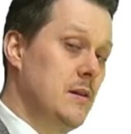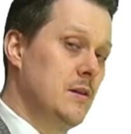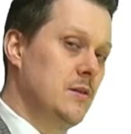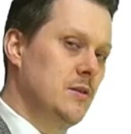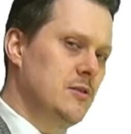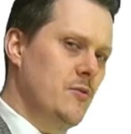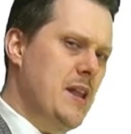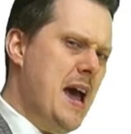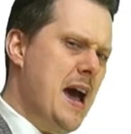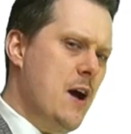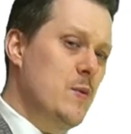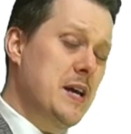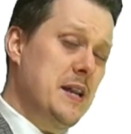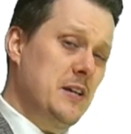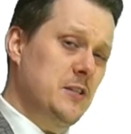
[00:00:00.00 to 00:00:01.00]
So now we
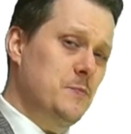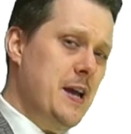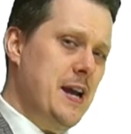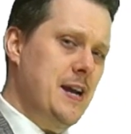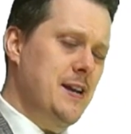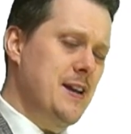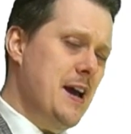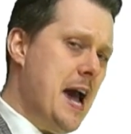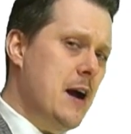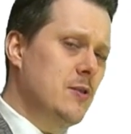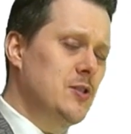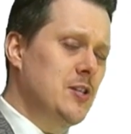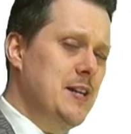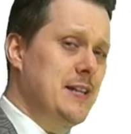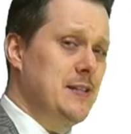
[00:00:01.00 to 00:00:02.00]
can explain how
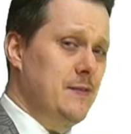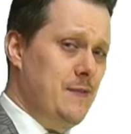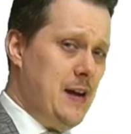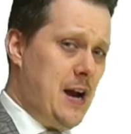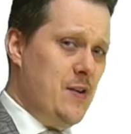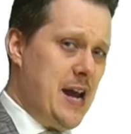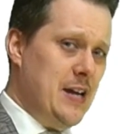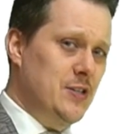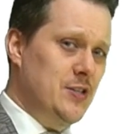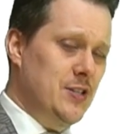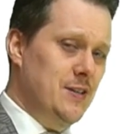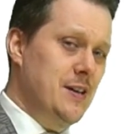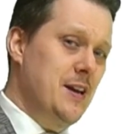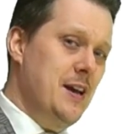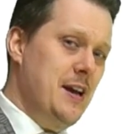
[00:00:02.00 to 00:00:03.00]
genetic
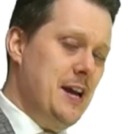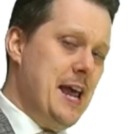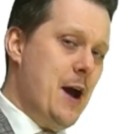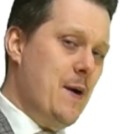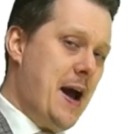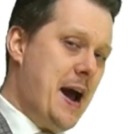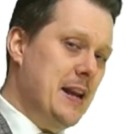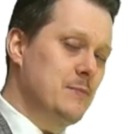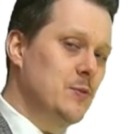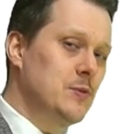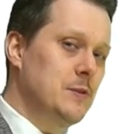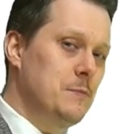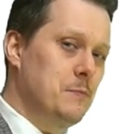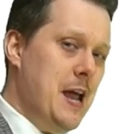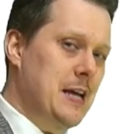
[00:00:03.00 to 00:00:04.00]
variation in our animals
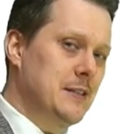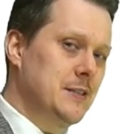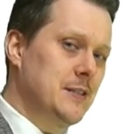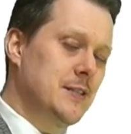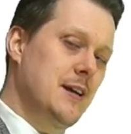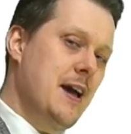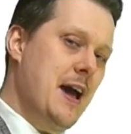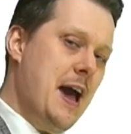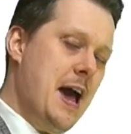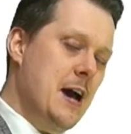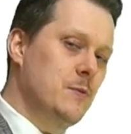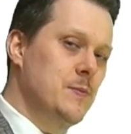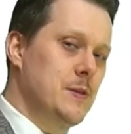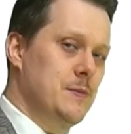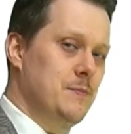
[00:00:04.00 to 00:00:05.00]
and plants
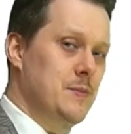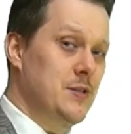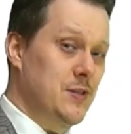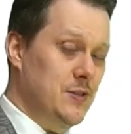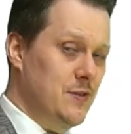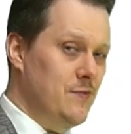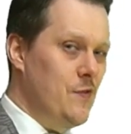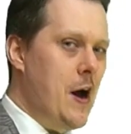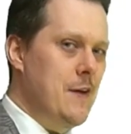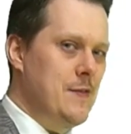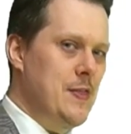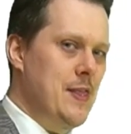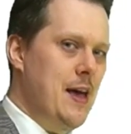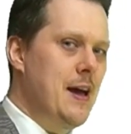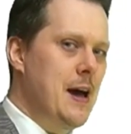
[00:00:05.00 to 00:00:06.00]
help them to survive in
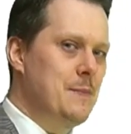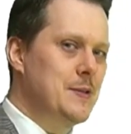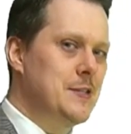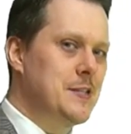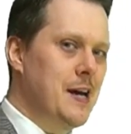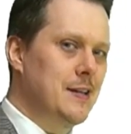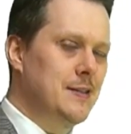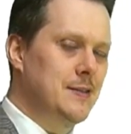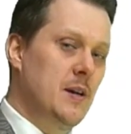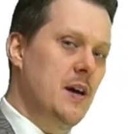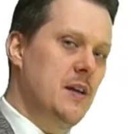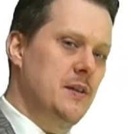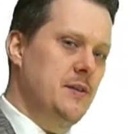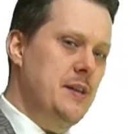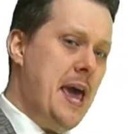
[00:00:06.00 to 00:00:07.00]
their habitat.
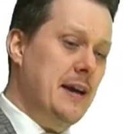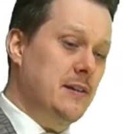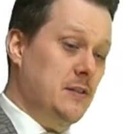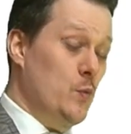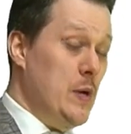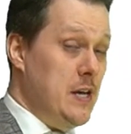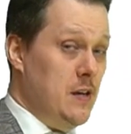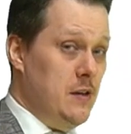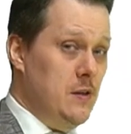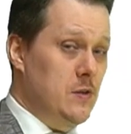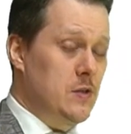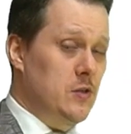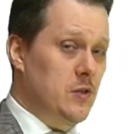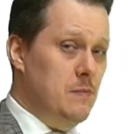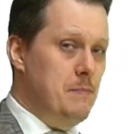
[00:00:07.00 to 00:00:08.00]
Next, we're going to look
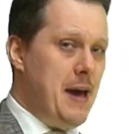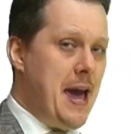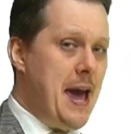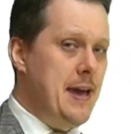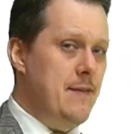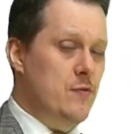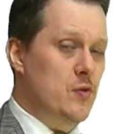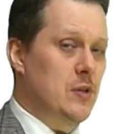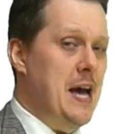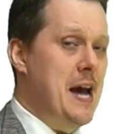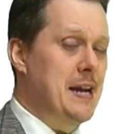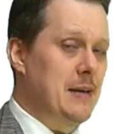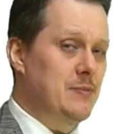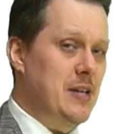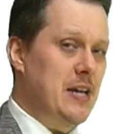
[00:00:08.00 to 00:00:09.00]
at some behavioural
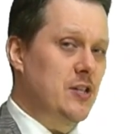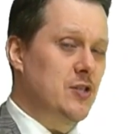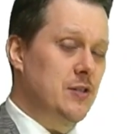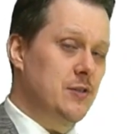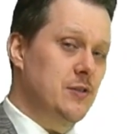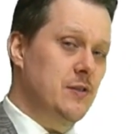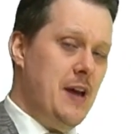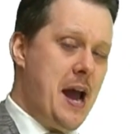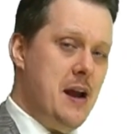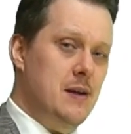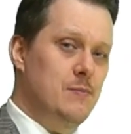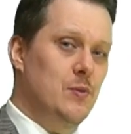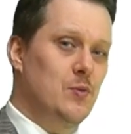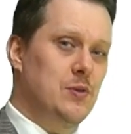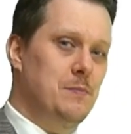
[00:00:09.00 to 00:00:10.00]
adaptations of
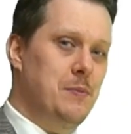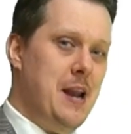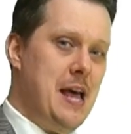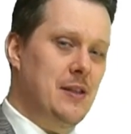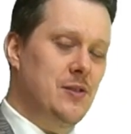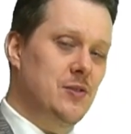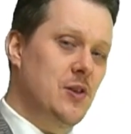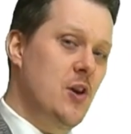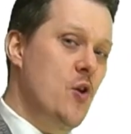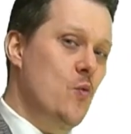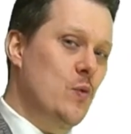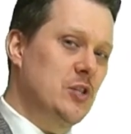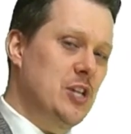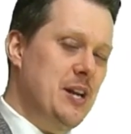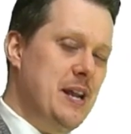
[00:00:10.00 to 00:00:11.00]
animals and plants
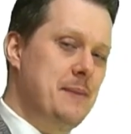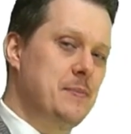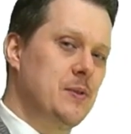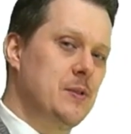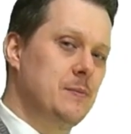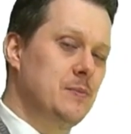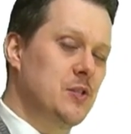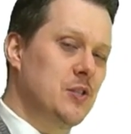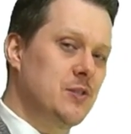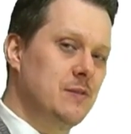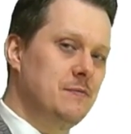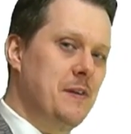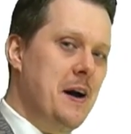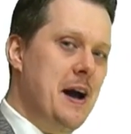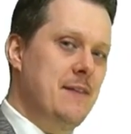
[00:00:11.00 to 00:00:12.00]
which enable them to
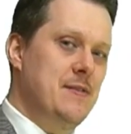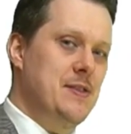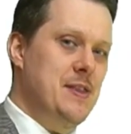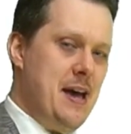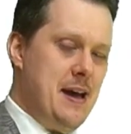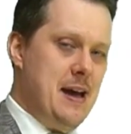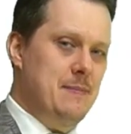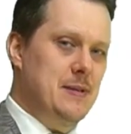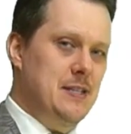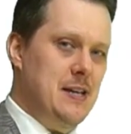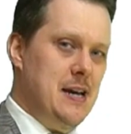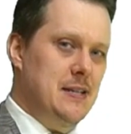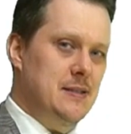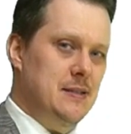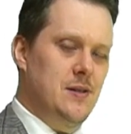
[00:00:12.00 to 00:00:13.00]
survive in their
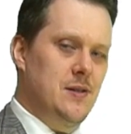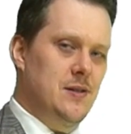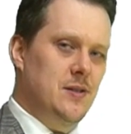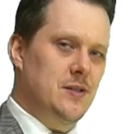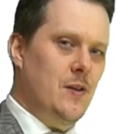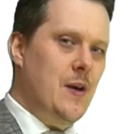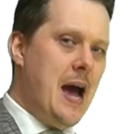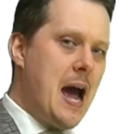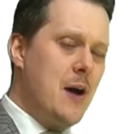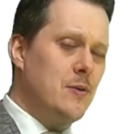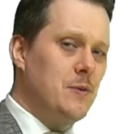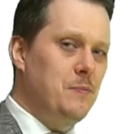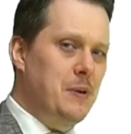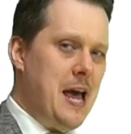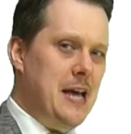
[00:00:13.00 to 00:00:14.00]
habitat. So how do
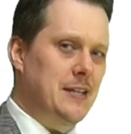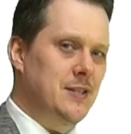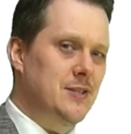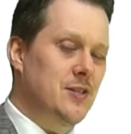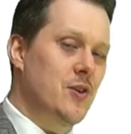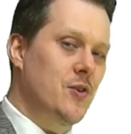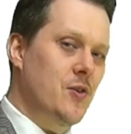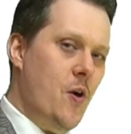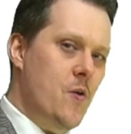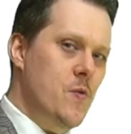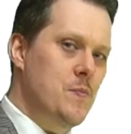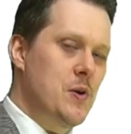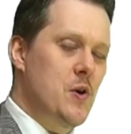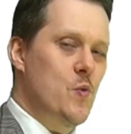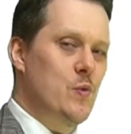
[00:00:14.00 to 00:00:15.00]
plants
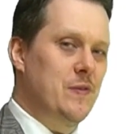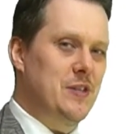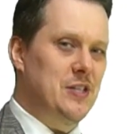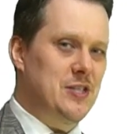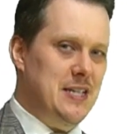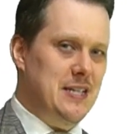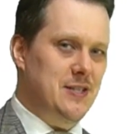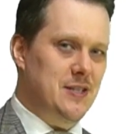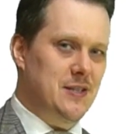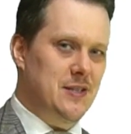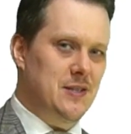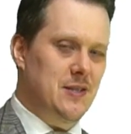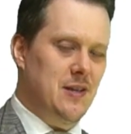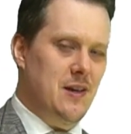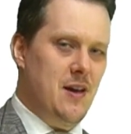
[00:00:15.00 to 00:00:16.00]
cope with the
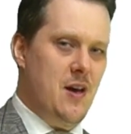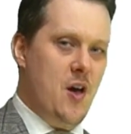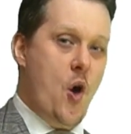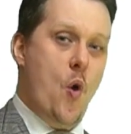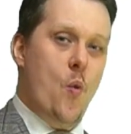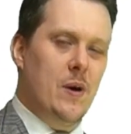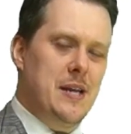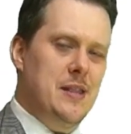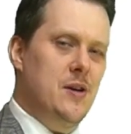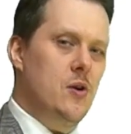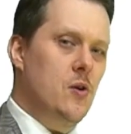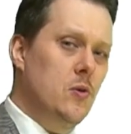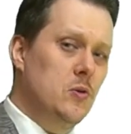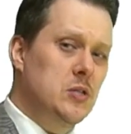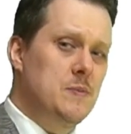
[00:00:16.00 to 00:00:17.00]
seasons? Well, in the
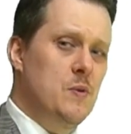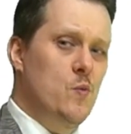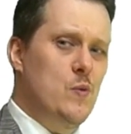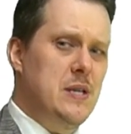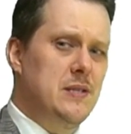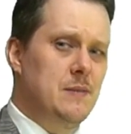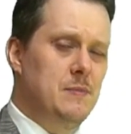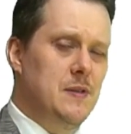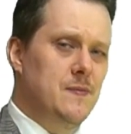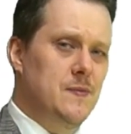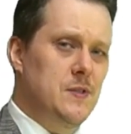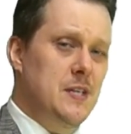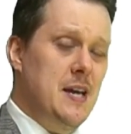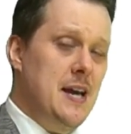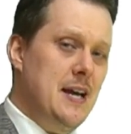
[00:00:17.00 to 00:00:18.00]
autumn and winter
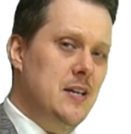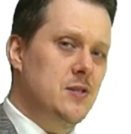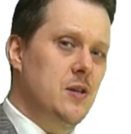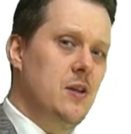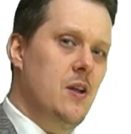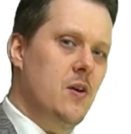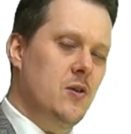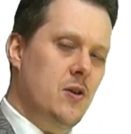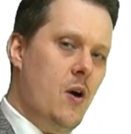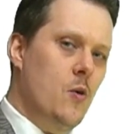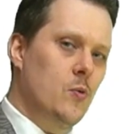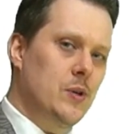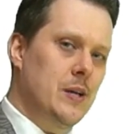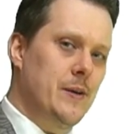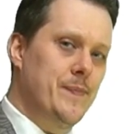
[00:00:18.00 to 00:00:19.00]
months, it's a lot
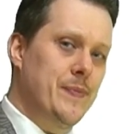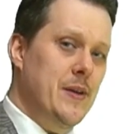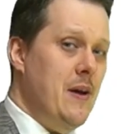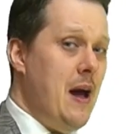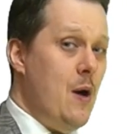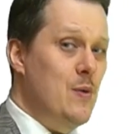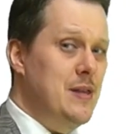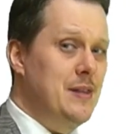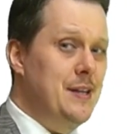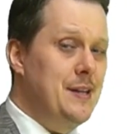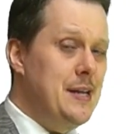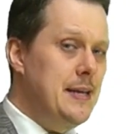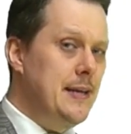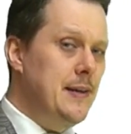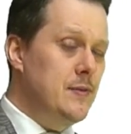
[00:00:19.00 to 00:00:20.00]
colder, and when the
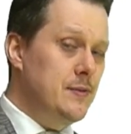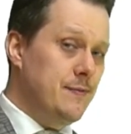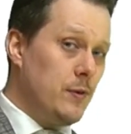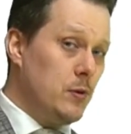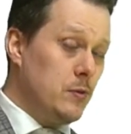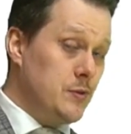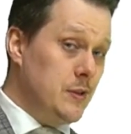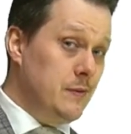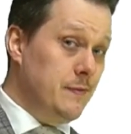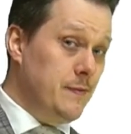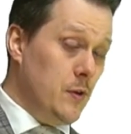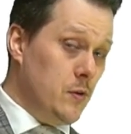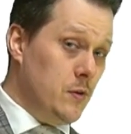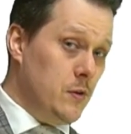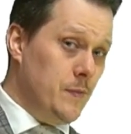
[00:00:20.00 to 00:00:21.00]
leaves fall to the
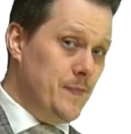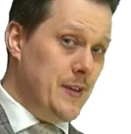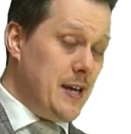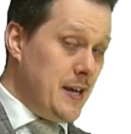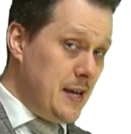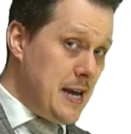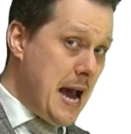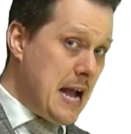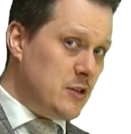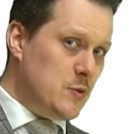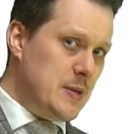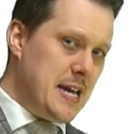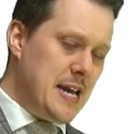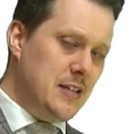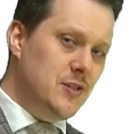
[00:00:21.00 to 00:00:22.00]
floor, it
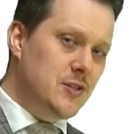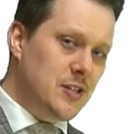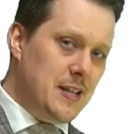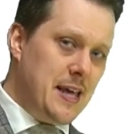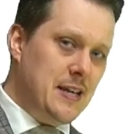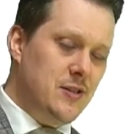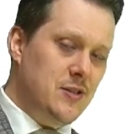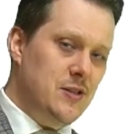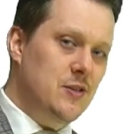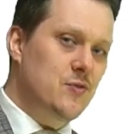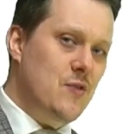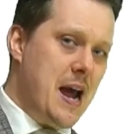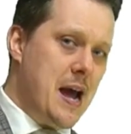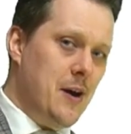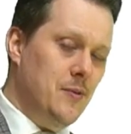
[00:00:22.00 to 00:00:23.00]
actually insulates the
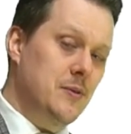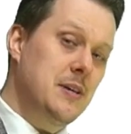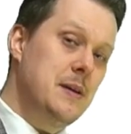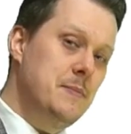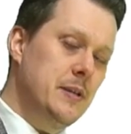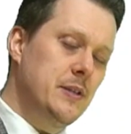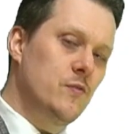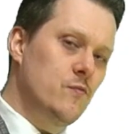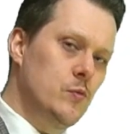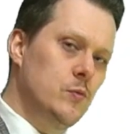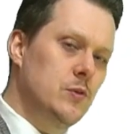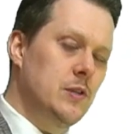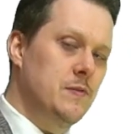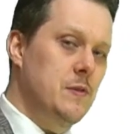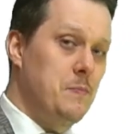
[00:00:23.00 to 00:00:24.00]
ground, keeping the roots
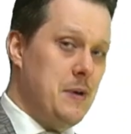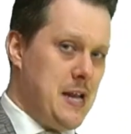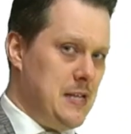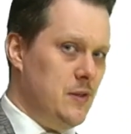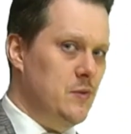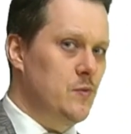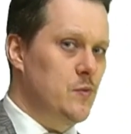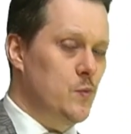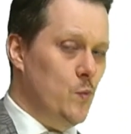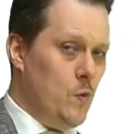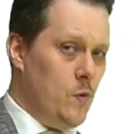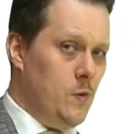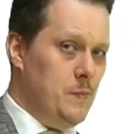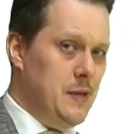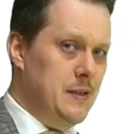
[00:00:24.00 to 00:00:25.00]
of the plants
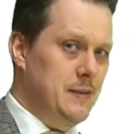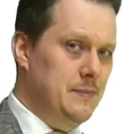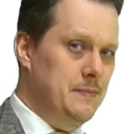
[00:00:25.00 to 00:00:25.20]
warmer.